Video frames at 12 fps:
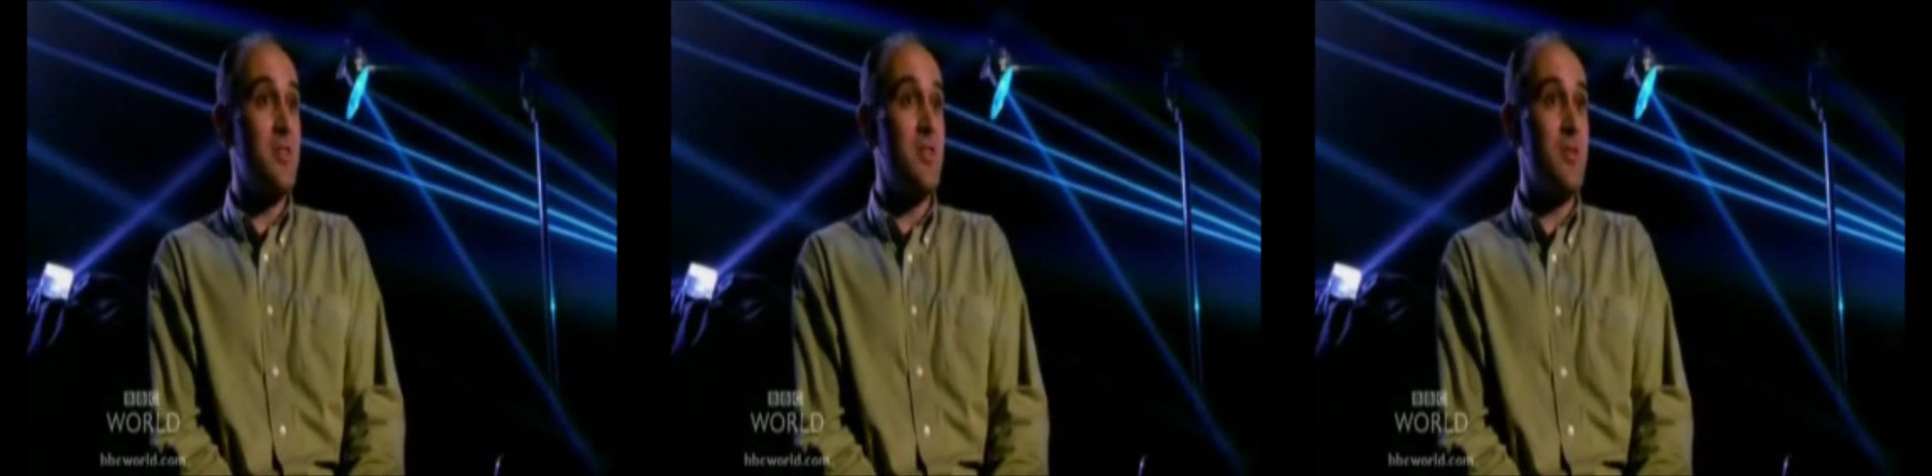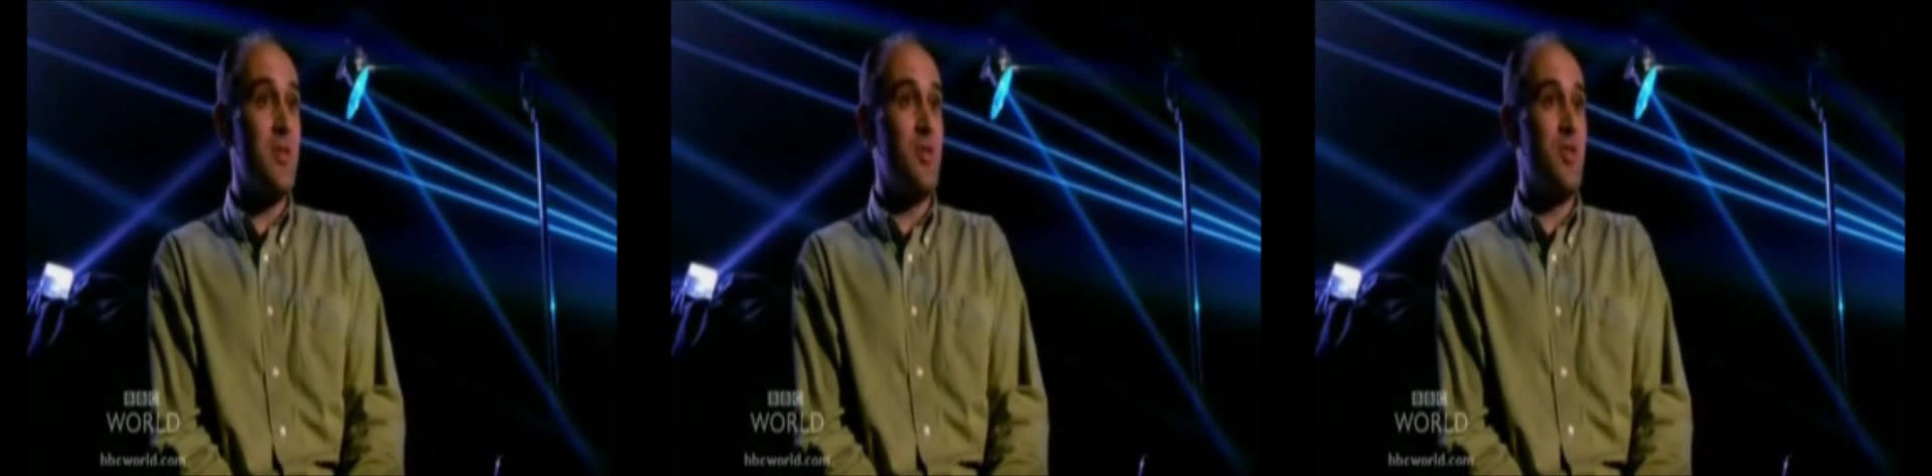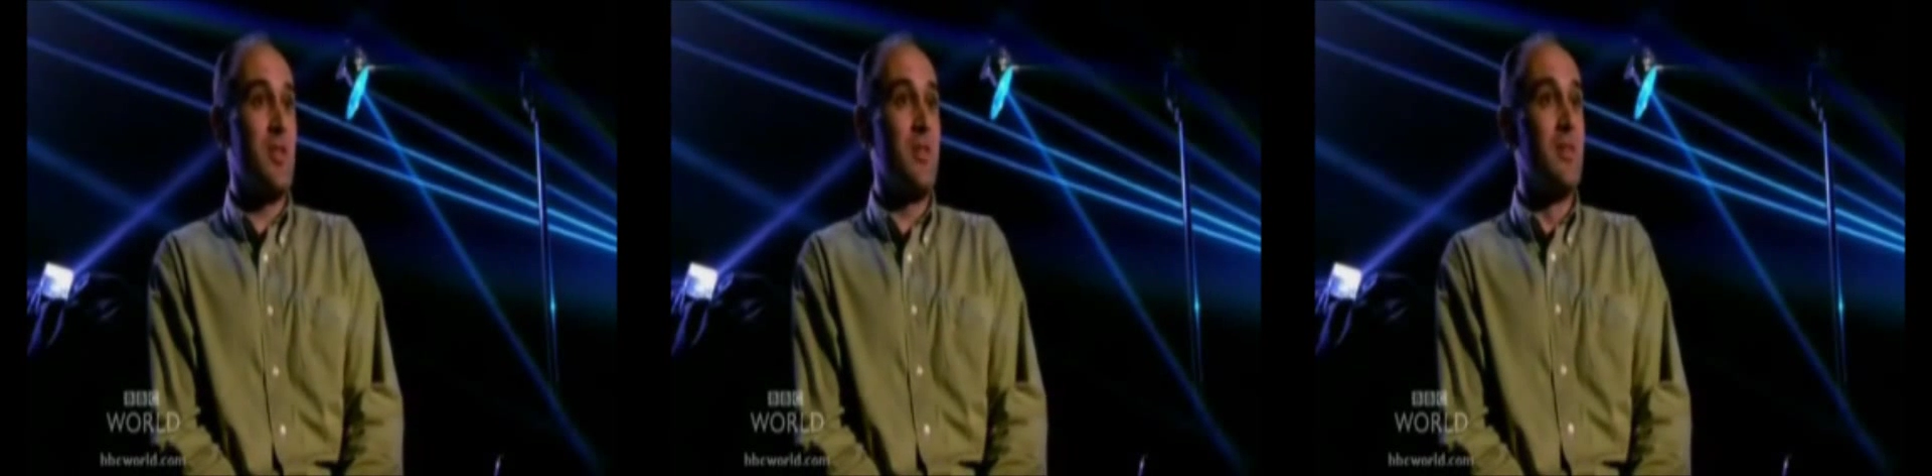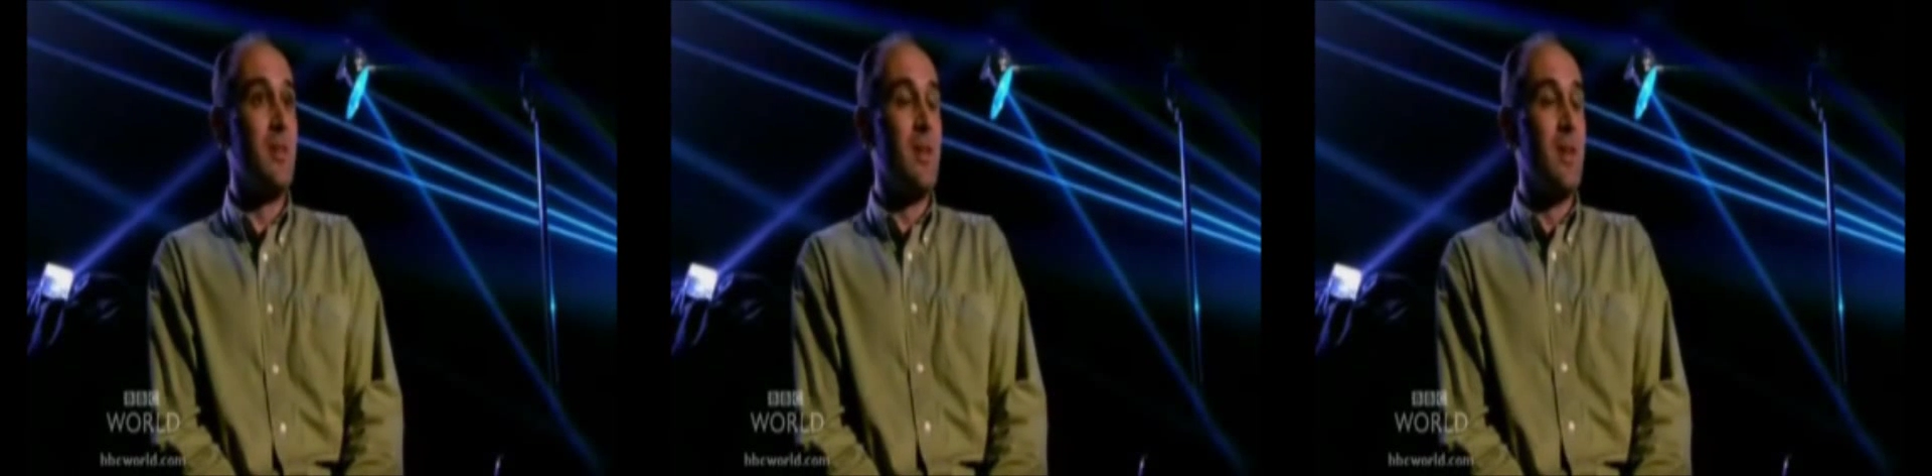into the future.
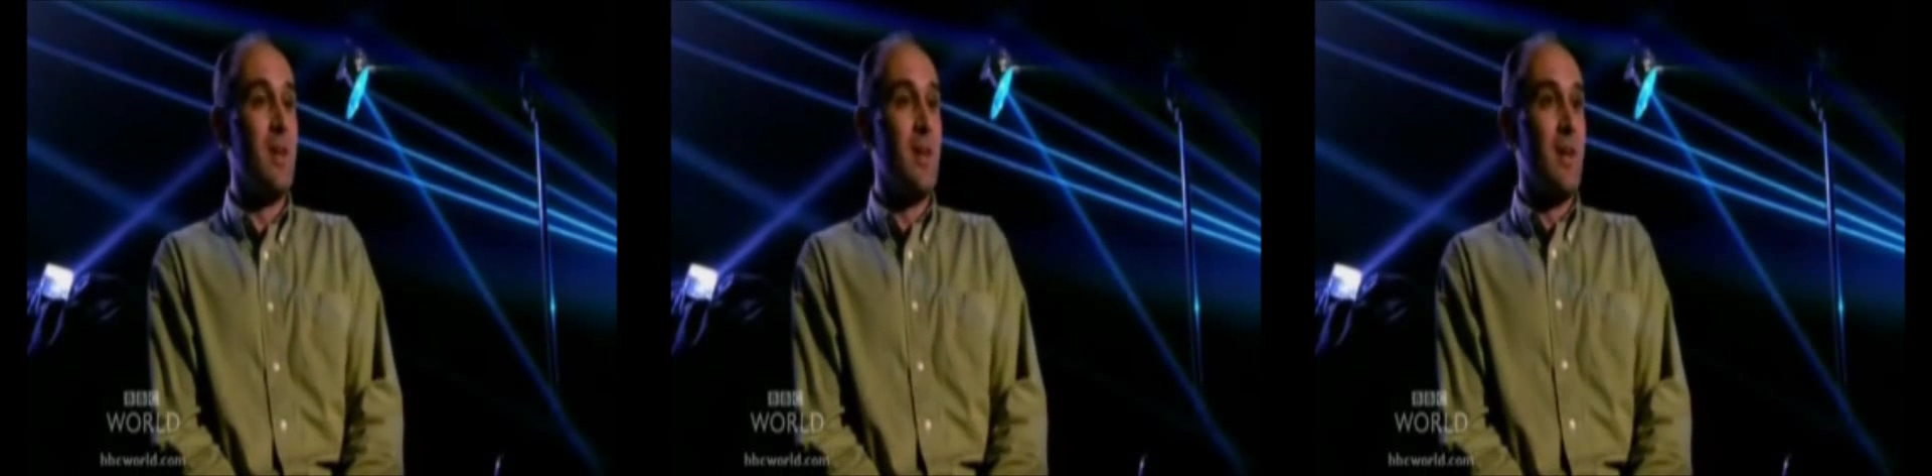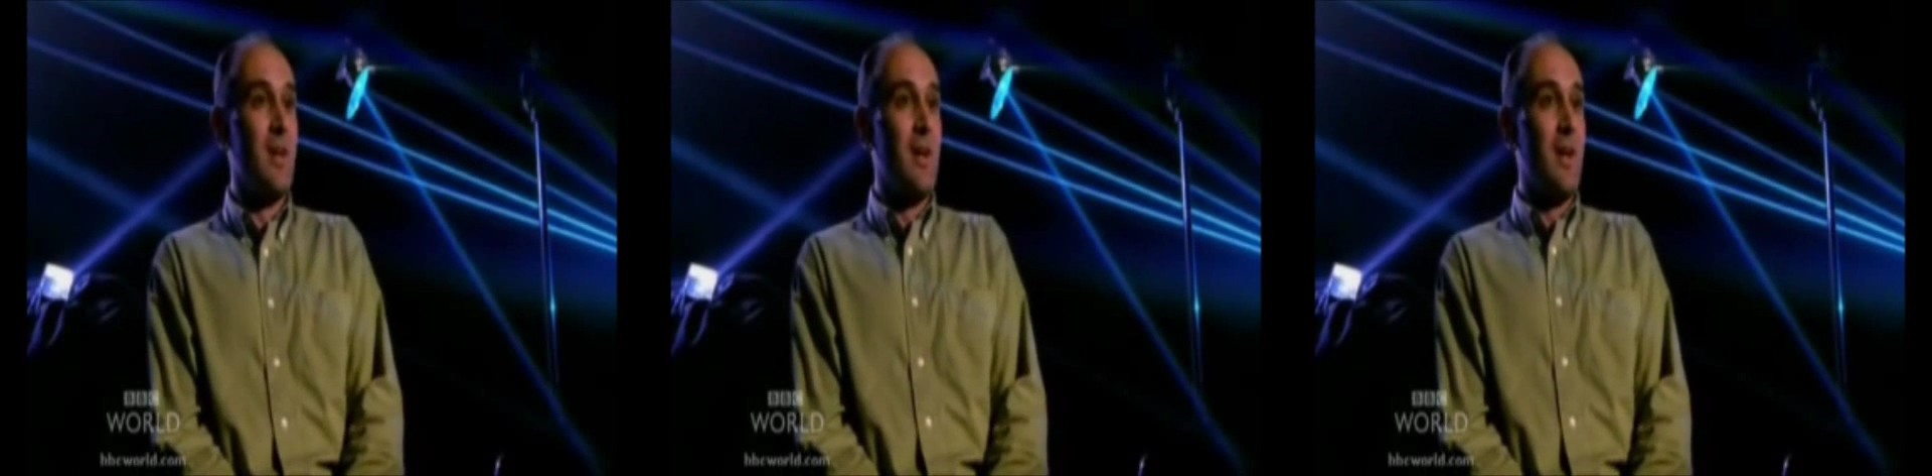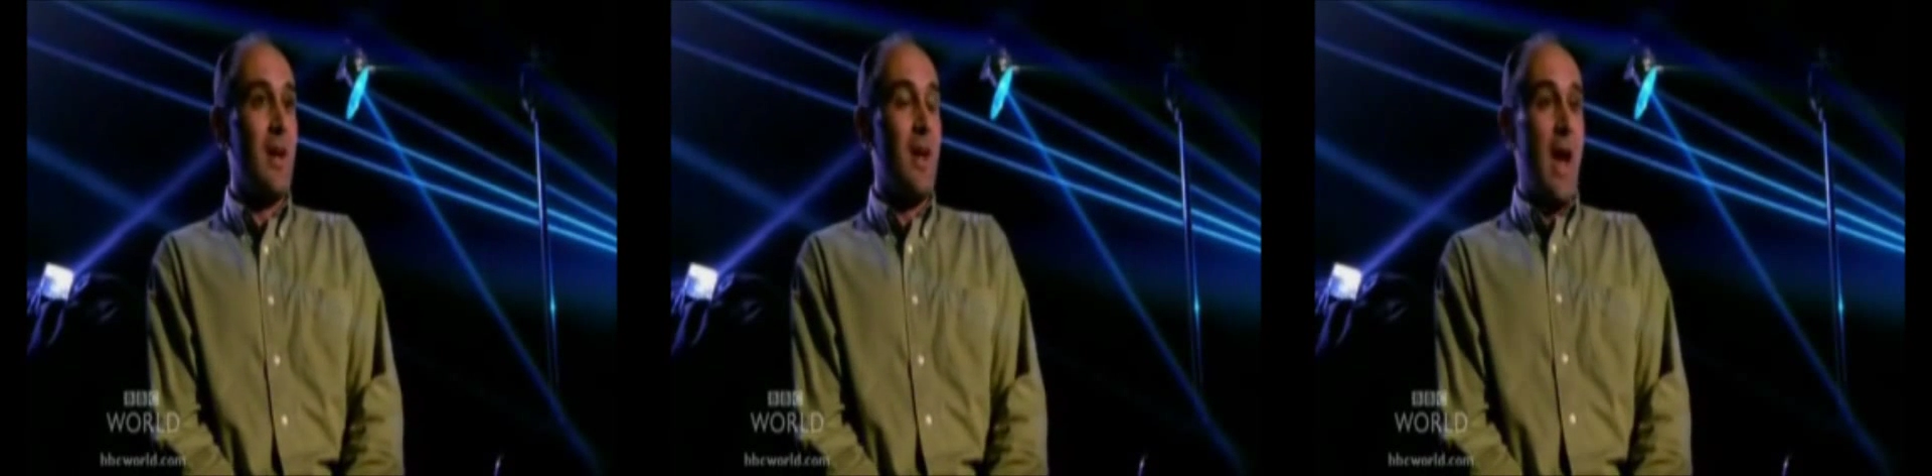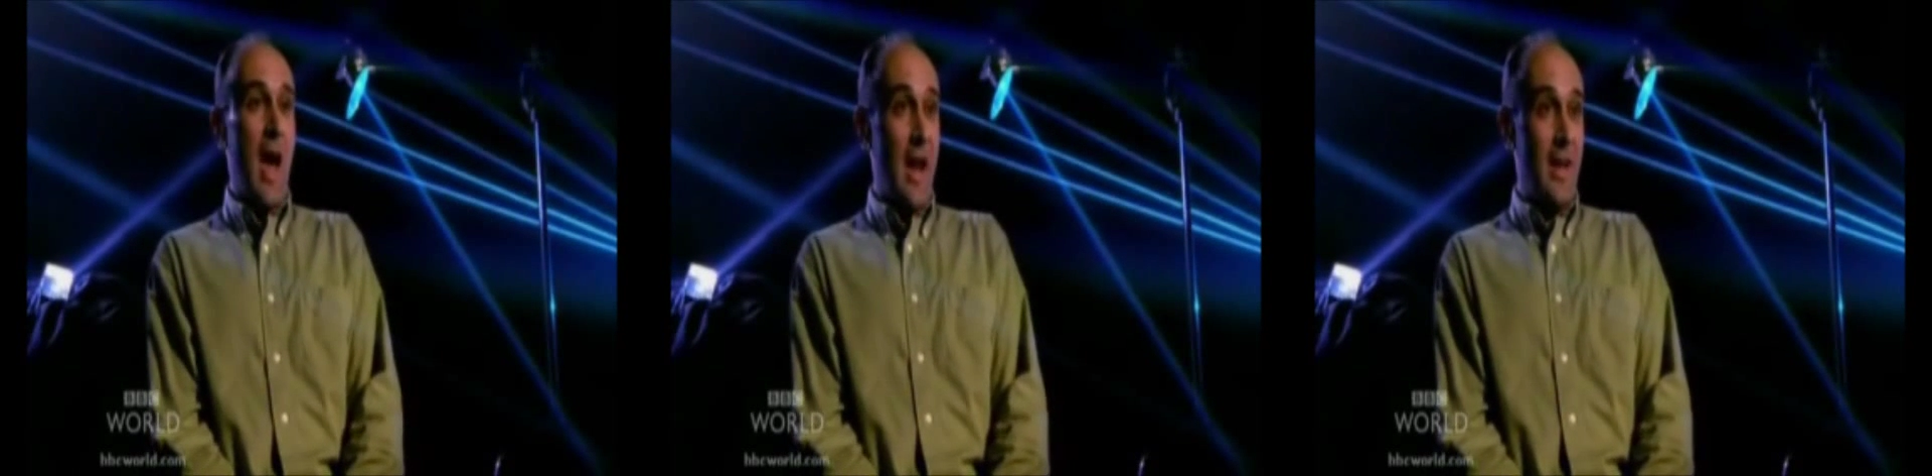
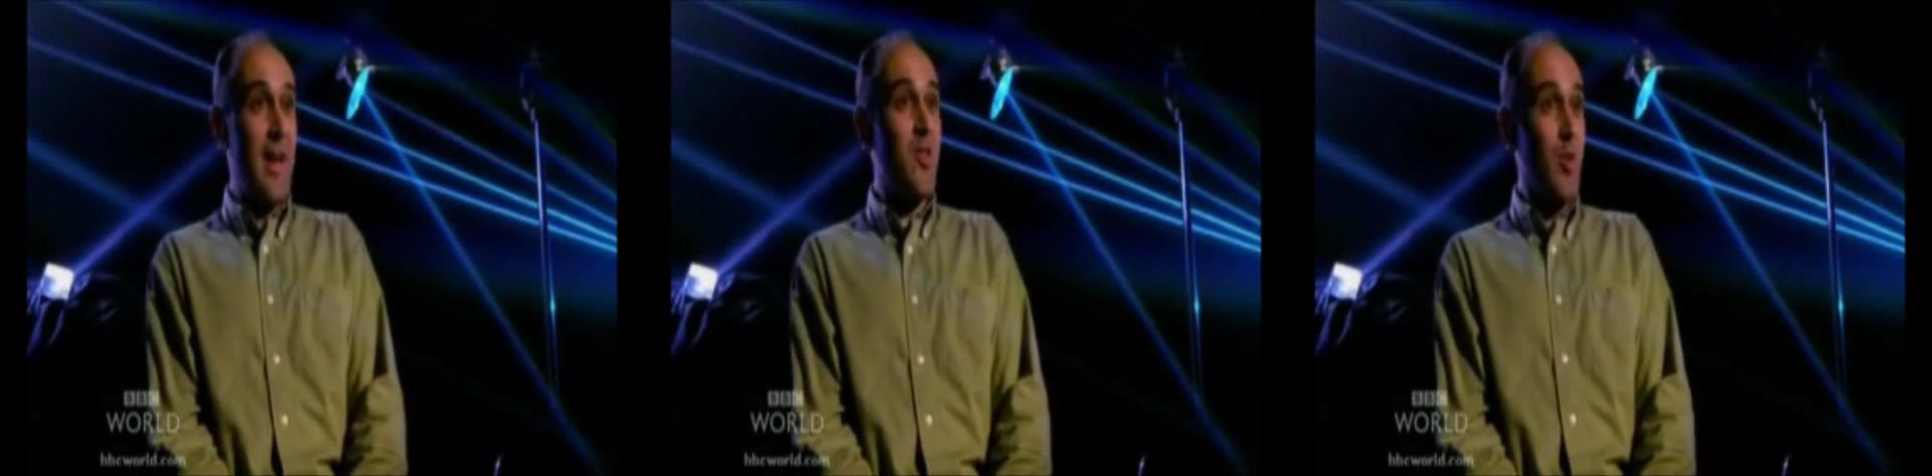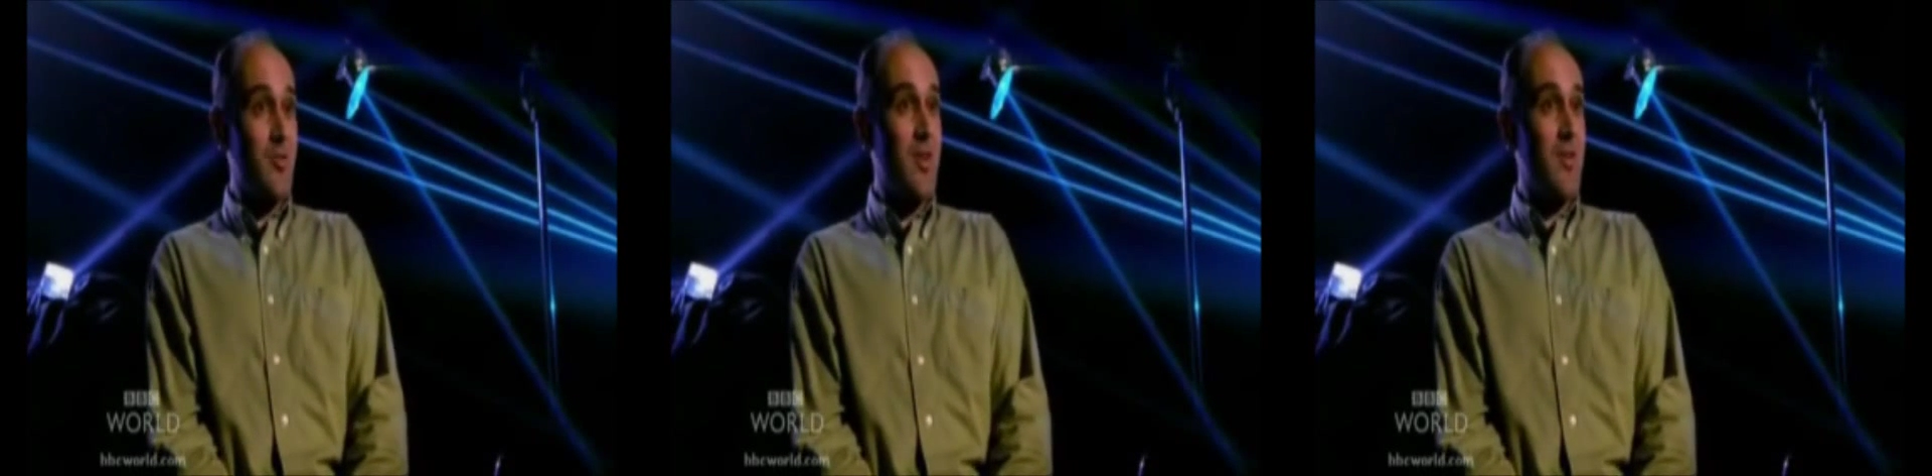Another way of